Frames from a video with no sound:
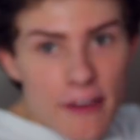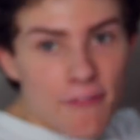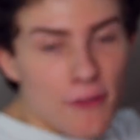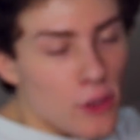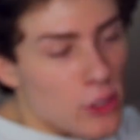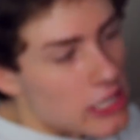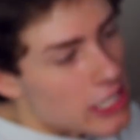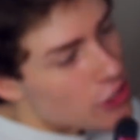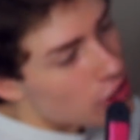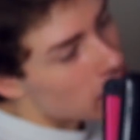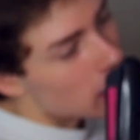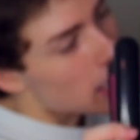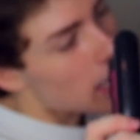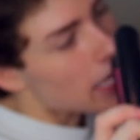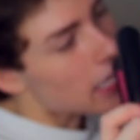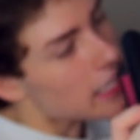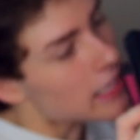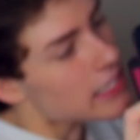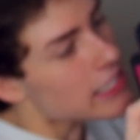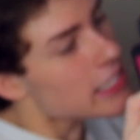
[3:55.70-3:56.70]
if you literally
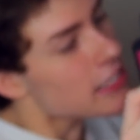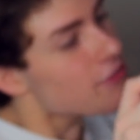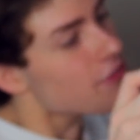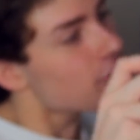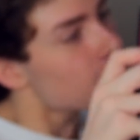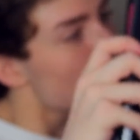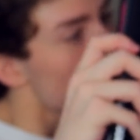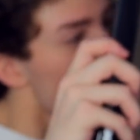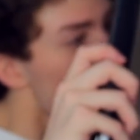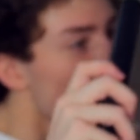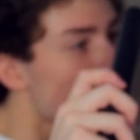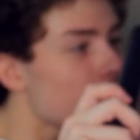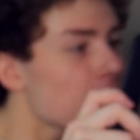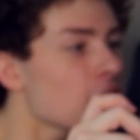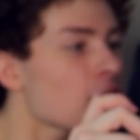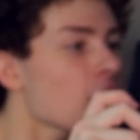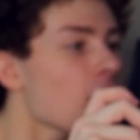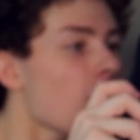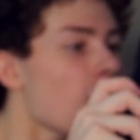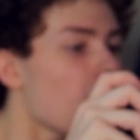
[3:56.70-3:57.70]
like leave the
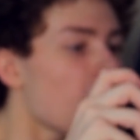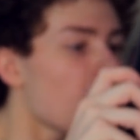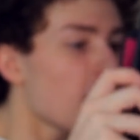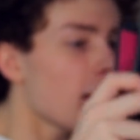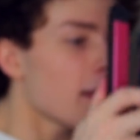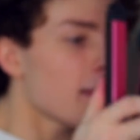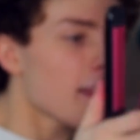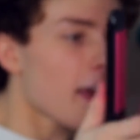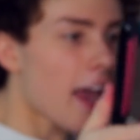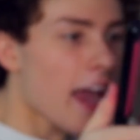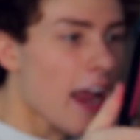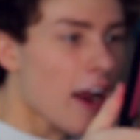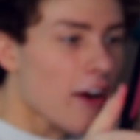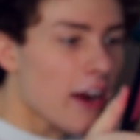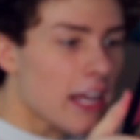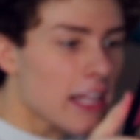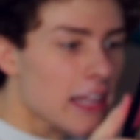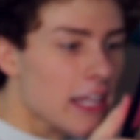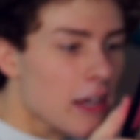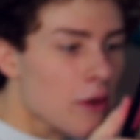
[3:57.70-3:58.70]
straightener on the hair,
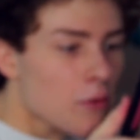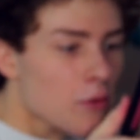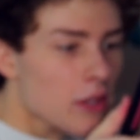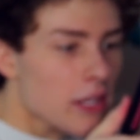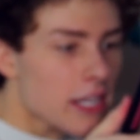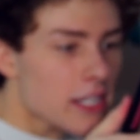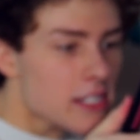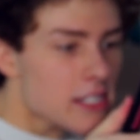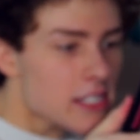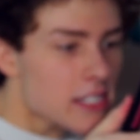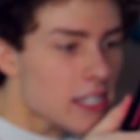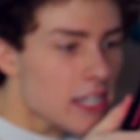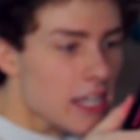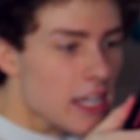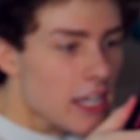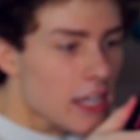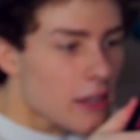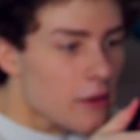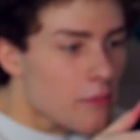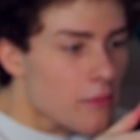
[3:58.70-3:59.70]
it will like
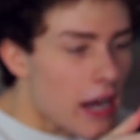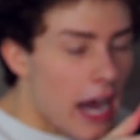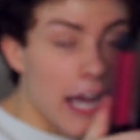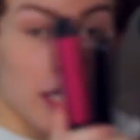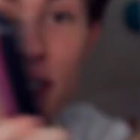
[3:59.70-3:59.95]
steam.